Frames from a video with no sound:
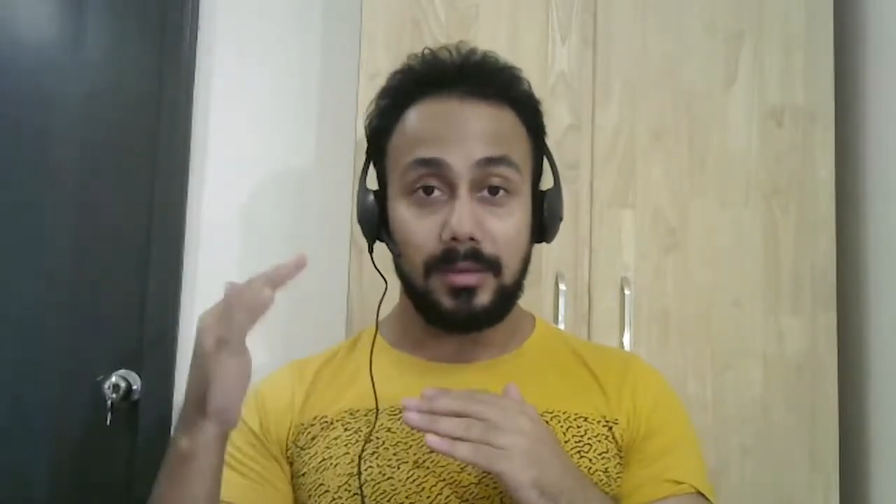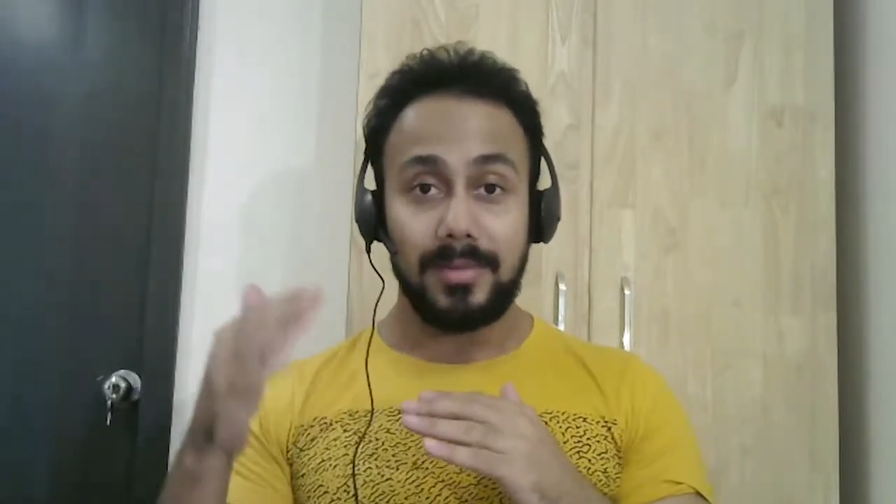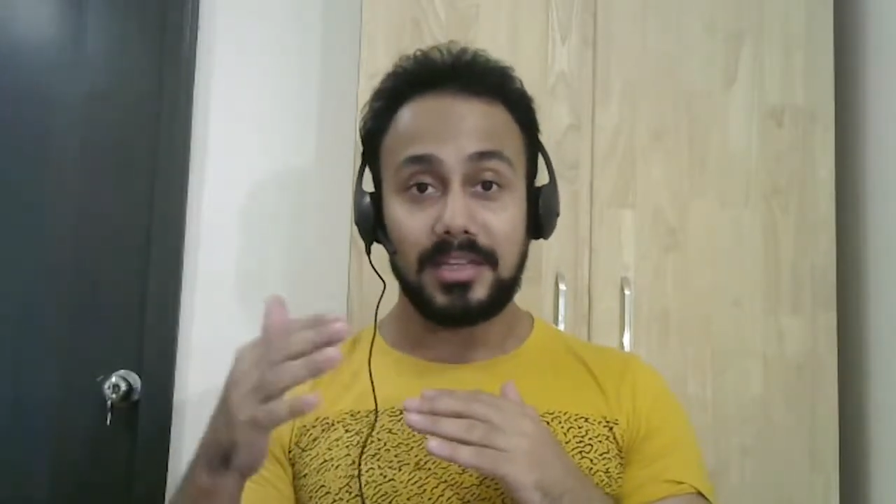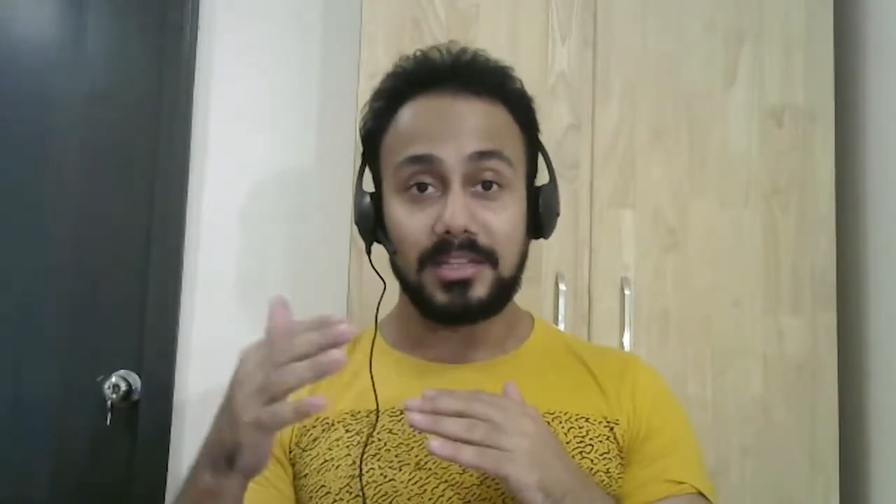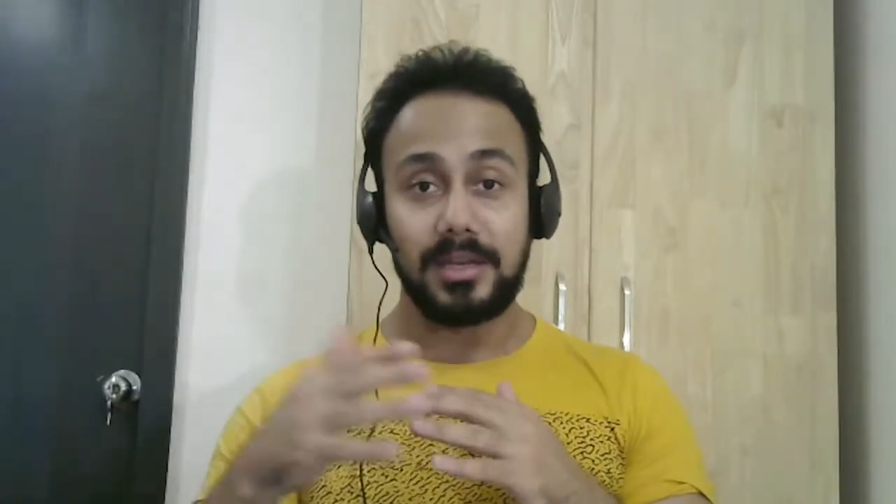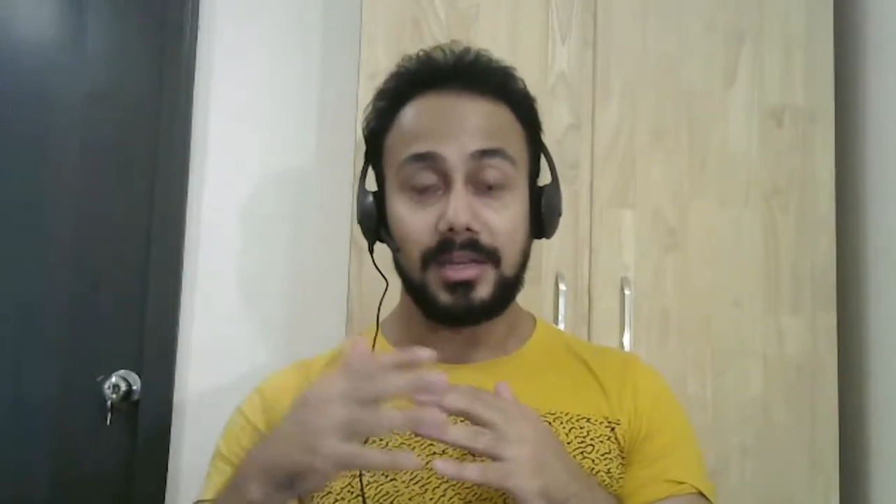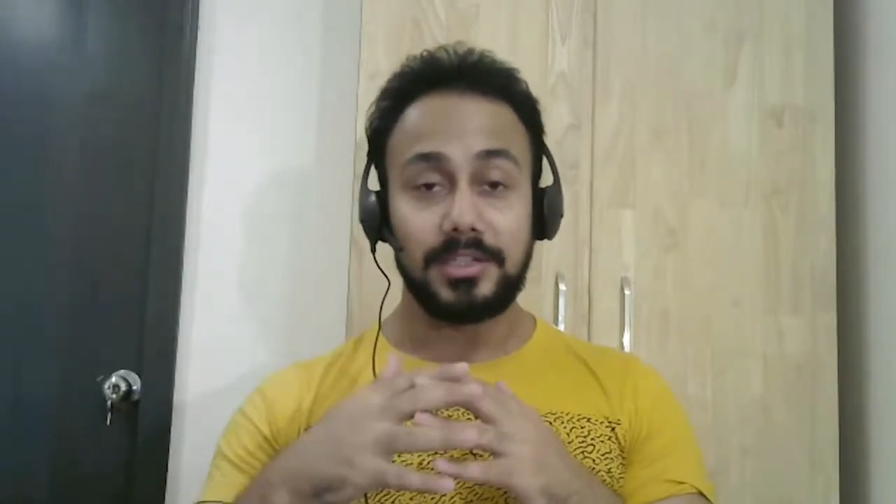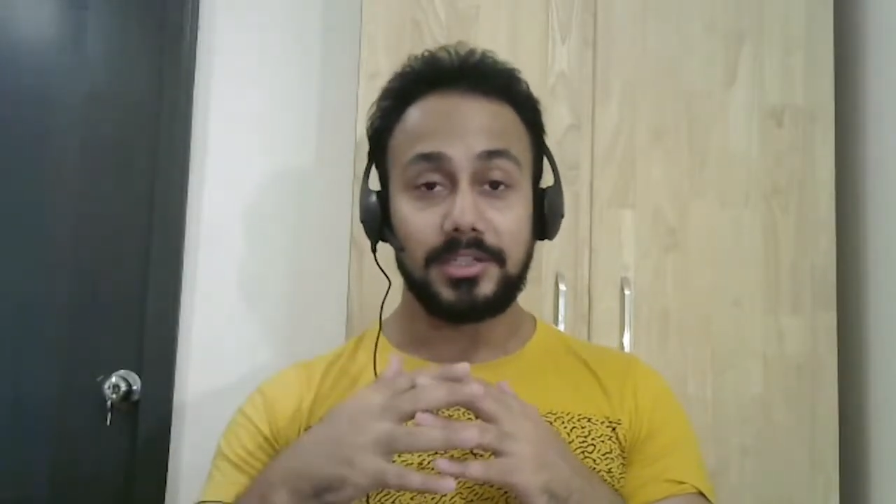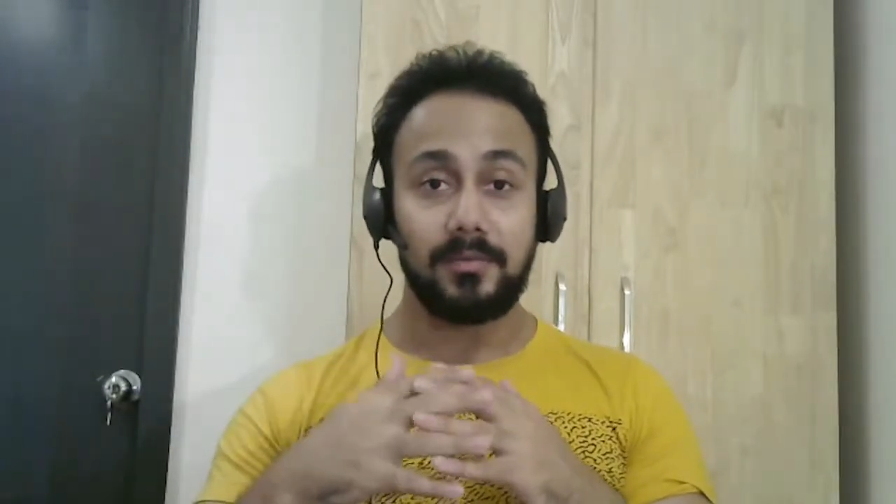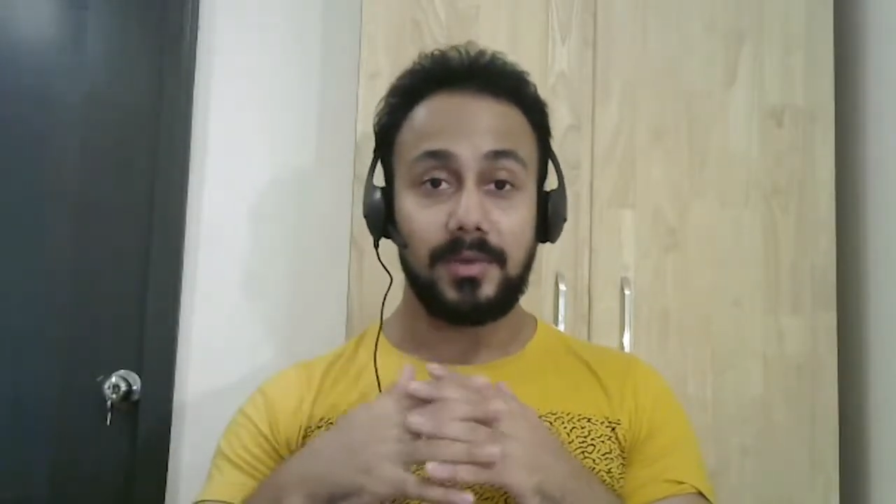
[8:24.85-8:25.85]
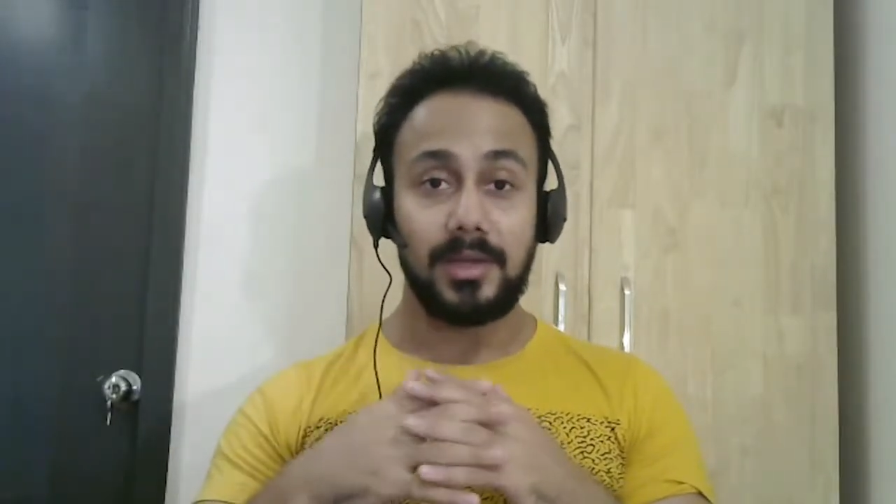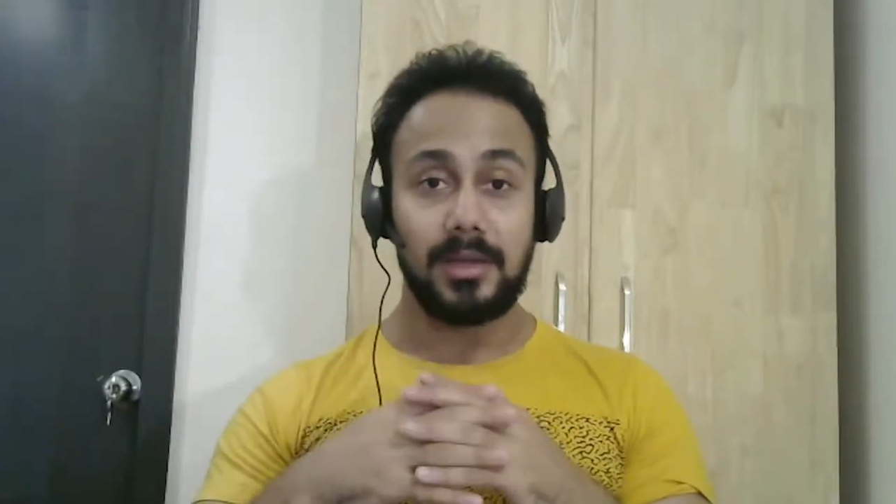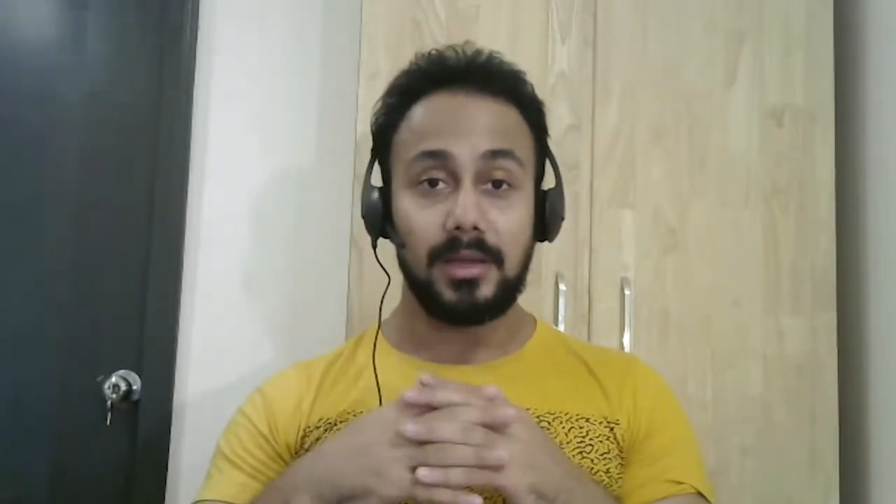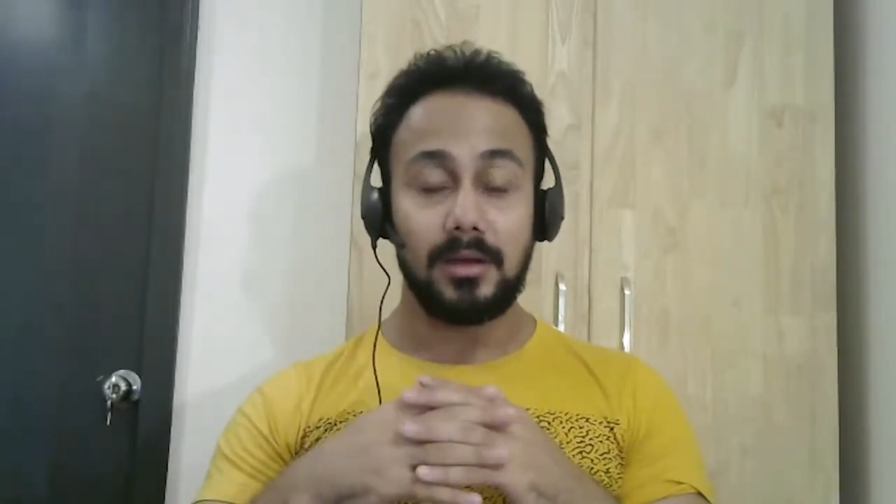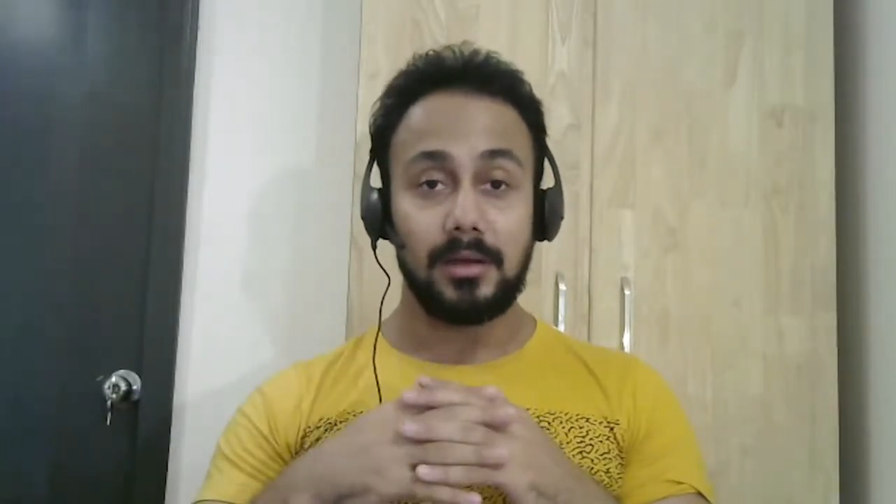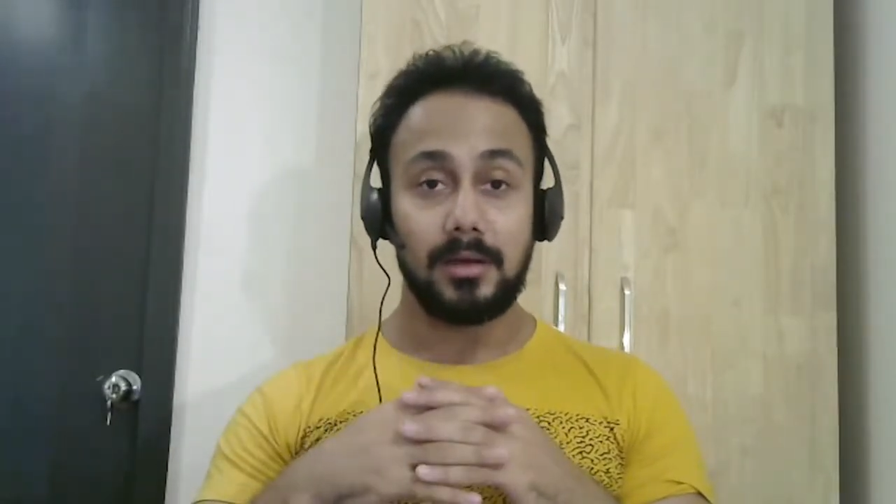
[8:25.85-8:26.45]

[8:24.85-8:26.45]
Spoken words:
imagination, we